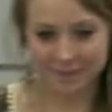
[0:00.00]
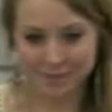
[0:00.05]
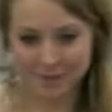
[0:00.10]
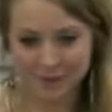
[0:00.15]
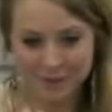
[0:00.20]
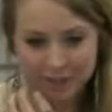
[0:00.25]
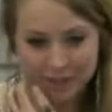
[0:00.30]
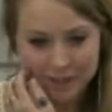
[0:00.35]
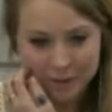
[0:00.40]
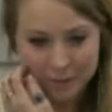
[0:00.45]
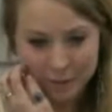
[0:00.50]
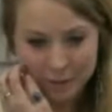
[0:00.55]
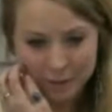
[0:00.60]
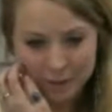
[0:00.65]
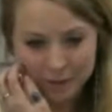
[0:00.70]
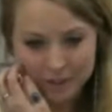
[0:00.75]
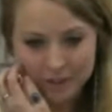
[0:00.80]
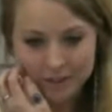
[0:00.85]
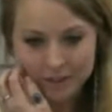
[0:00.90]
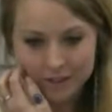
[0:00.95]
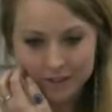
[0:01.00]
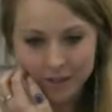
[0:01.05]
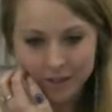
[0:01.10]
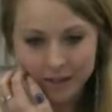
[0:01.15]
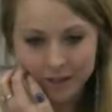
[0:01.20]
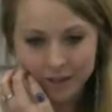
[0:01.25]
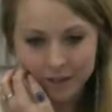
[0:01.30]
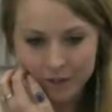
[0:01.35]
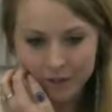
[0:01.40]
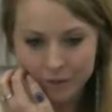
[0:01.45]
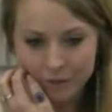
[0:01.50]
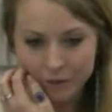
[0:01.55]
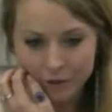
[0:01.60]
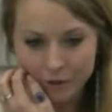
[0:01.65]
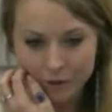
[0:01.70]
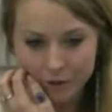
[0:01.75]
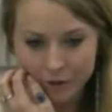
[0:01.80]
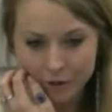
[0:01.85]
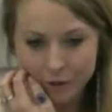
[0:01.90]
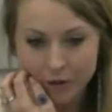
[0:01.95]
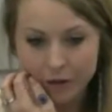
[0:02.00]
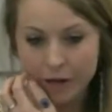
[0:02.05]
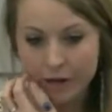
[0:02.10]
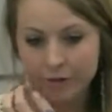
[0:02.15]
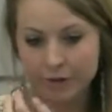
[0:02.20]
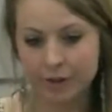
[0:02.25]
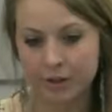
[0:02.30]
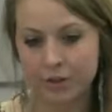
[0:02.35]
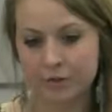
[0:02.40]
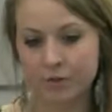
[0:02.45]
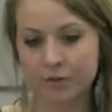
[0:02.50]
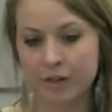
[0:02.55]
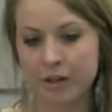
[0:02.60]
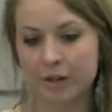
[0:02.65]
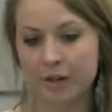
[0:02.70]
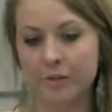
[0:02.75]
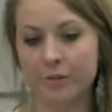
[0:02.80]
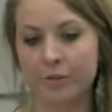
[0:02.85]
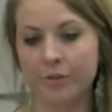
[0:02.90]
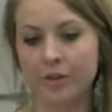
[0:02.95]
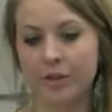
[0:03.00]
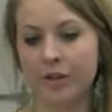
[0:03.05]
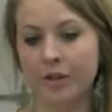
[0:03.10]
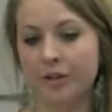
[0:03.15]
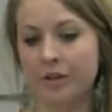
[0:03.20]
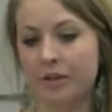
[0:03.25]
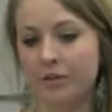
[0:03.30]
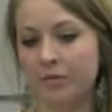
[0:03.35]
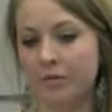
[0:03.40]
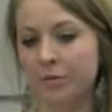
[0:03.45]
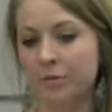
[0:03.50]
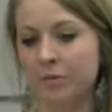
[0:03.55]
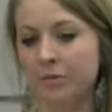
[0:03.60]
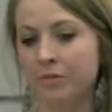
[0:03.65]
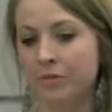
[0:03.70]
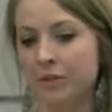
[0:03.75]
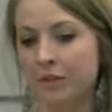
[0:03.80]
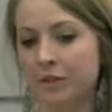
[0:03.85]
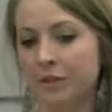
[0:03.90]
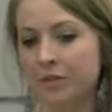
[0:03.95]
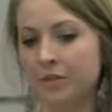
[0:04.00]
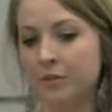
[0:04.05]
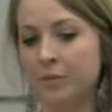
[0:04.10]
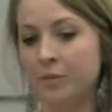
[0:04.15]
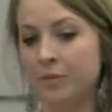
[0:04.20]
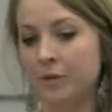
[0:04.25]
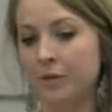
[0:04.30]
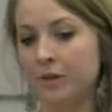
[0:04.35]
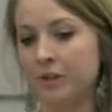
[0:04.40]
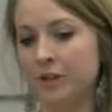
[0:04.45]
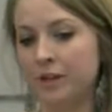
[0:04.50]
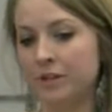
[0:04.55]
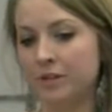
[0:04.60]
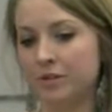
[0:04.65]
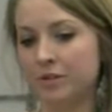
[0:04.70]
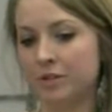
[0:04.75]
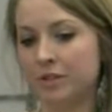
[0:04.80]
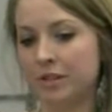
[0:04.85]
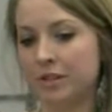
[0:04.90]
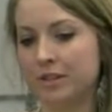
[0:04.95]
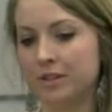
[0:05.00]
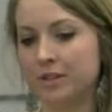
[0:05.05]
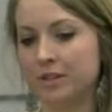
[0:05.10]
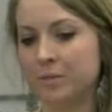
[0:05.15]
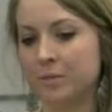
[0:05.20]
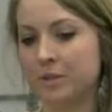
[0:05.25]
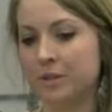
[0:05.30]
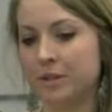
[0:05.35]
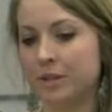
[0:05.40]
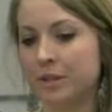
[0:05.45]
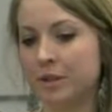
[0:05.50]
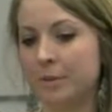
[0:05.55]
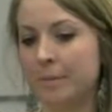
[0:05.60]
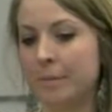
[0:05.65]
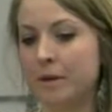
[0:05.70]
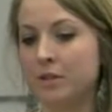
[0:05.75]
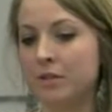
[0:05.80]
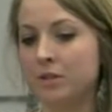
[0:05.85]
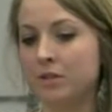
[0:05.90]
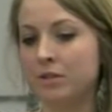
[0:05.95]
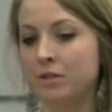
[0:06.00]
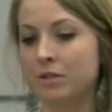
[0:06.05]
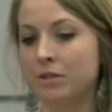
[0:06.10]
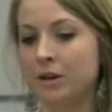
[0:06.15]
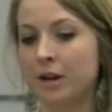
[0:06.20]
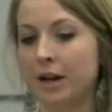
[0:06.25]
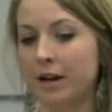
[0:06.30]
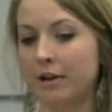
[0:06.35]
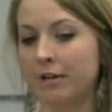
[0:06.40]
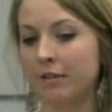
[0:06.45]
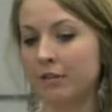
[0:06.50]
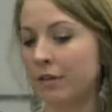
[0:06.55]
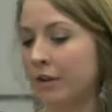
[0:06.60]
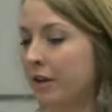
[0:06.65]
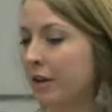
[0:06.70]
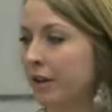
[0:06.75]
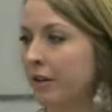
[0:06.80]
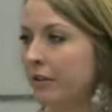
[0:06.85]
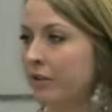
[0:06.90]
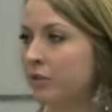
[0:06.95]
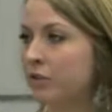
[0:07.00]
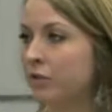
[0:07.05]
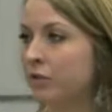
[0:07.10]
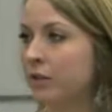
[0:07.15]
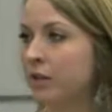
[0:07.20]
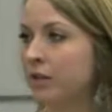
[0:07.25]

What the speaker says: second part is how do you know, or how can you tell when the uncomfortable feeling from doing the exercise is building up muscles or aggravating the joint?